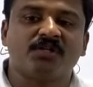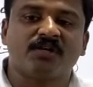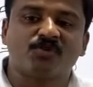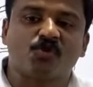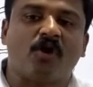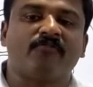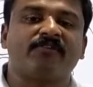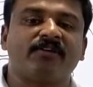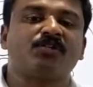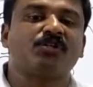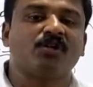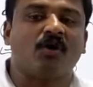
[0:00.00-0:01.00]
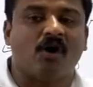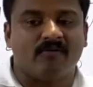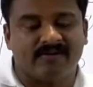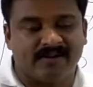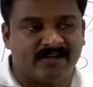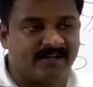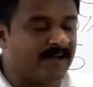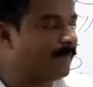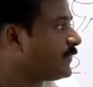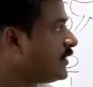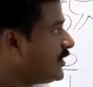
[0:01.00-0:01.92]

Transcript: their sovereignty over India?